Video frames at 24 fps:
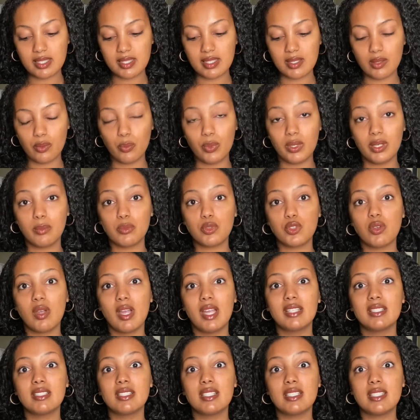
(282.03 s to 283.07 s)
when I'm
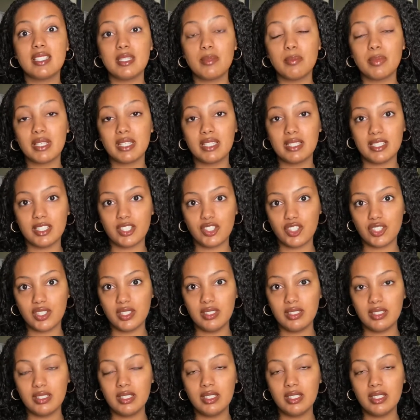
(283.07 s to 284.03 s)
trying to deep condition.